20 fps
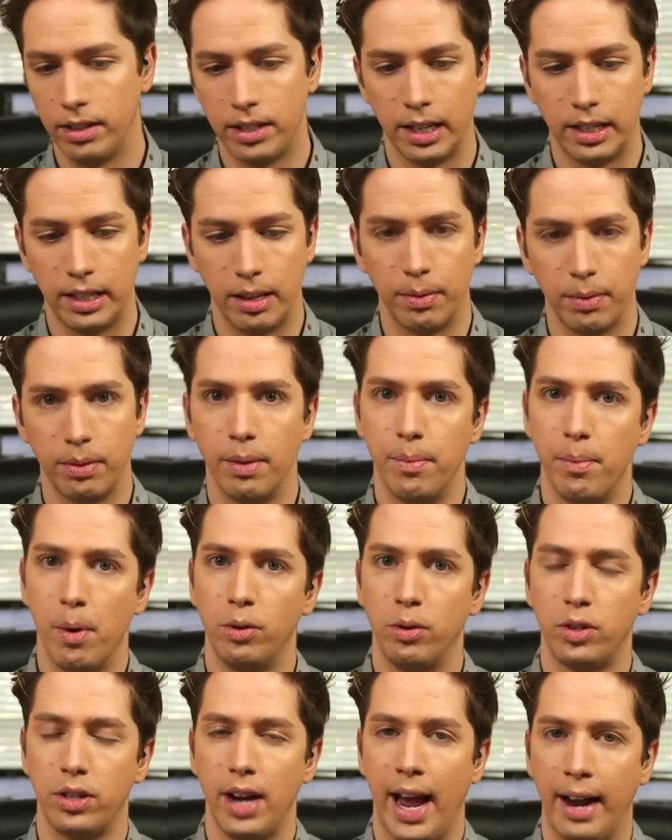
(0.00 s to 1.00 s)
It's like the, the
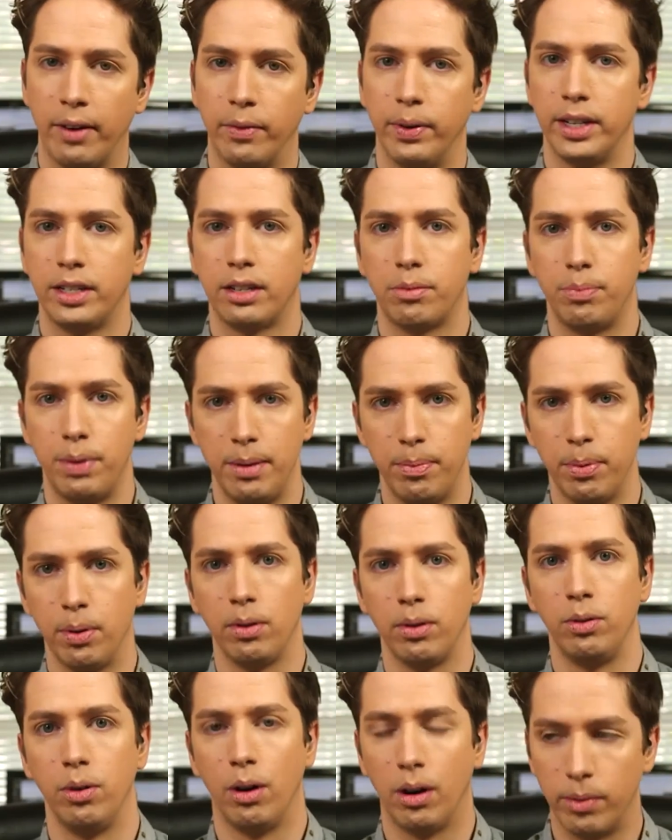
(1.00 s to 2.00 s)
most at-risk
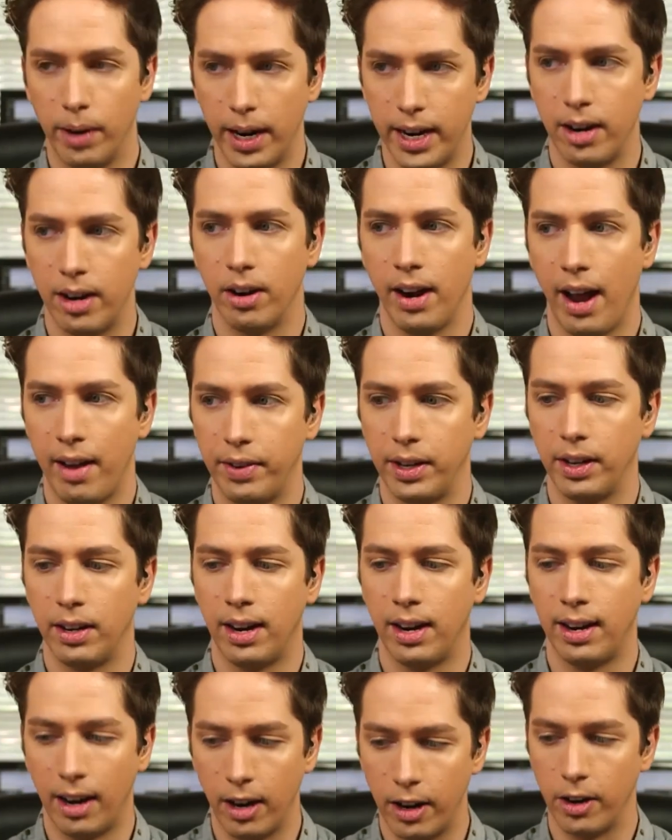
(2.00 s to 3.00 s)
people who already are having a
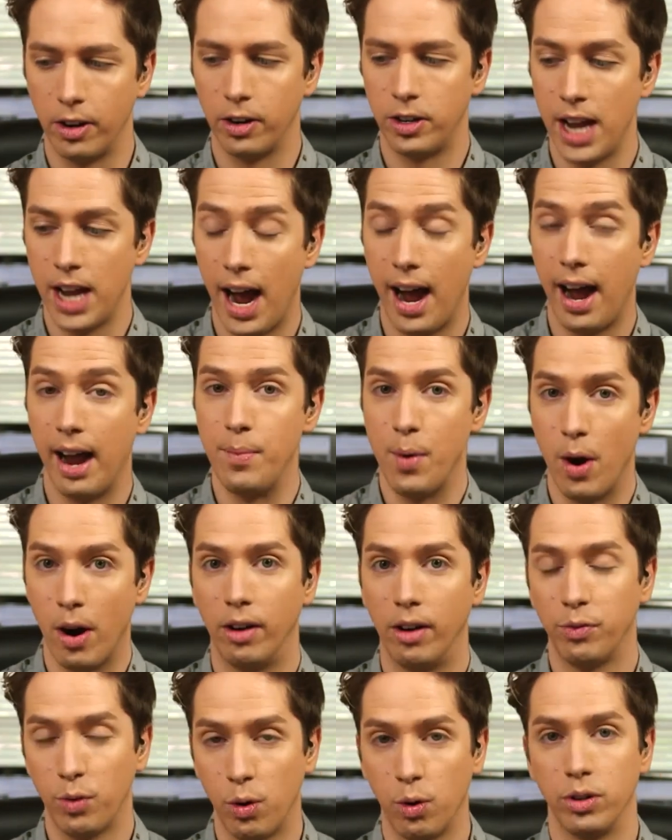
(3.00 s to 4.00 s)
harder time
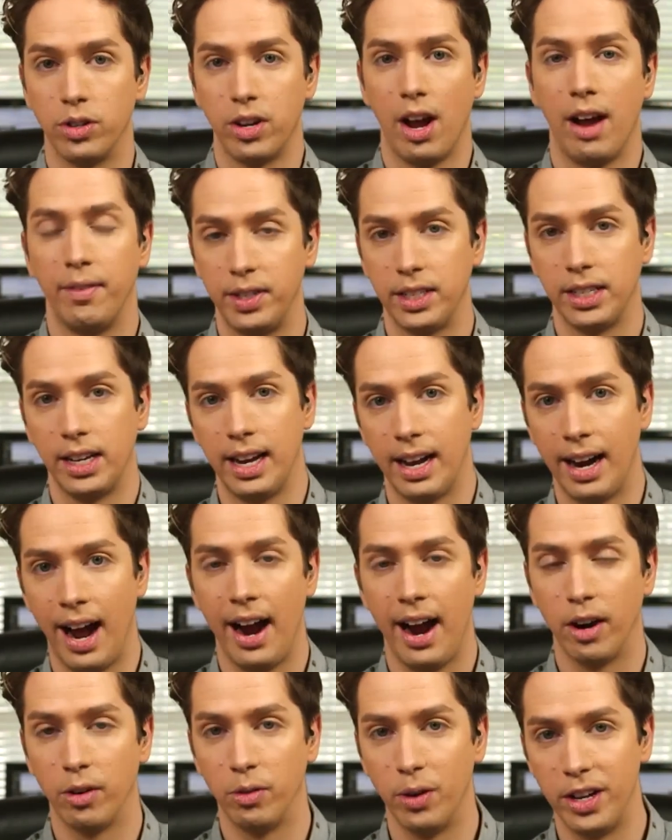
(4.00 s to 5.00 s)
are, of course, obviously at
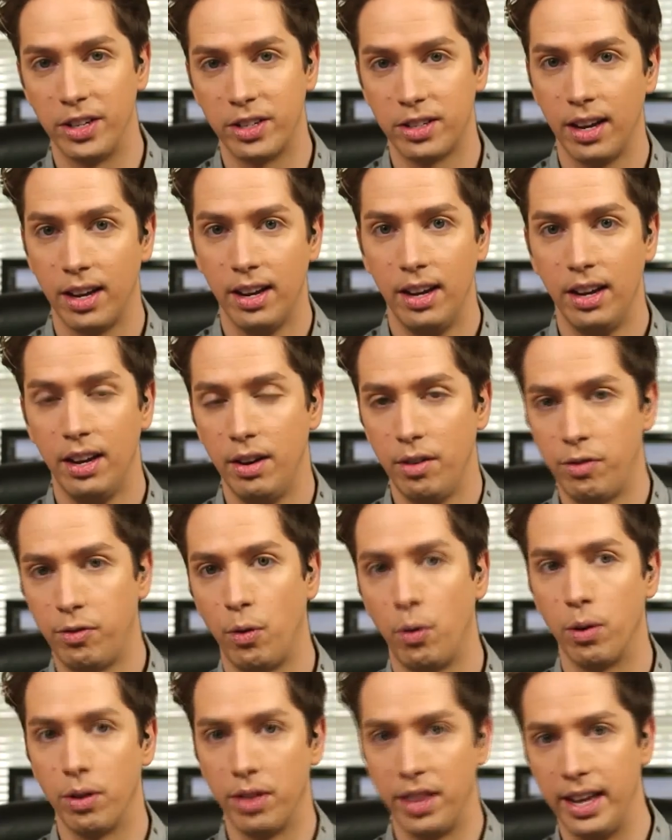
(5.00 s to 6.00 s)
higher risk
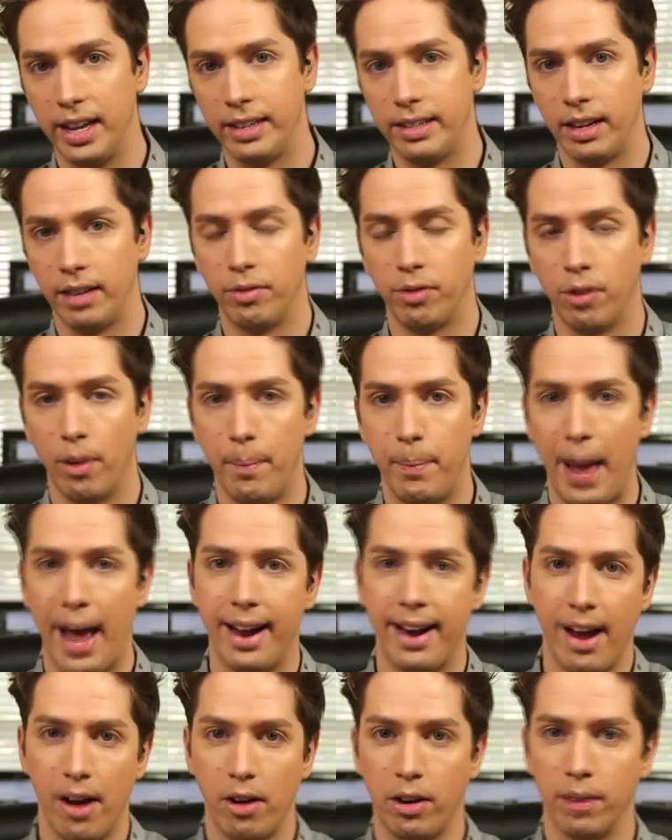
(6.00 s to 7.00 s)
for this and for a
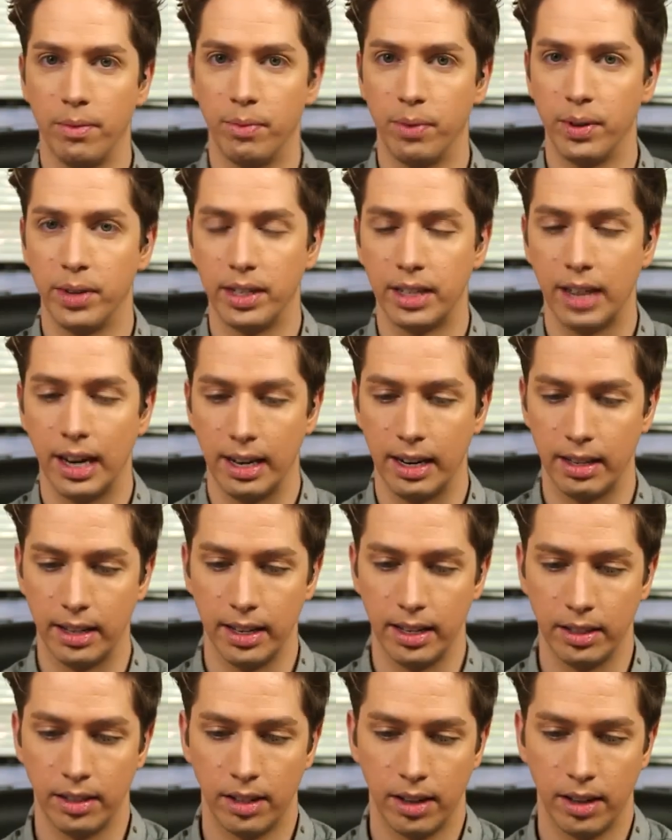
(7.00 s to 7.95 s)
bad outcome for this kind of thing.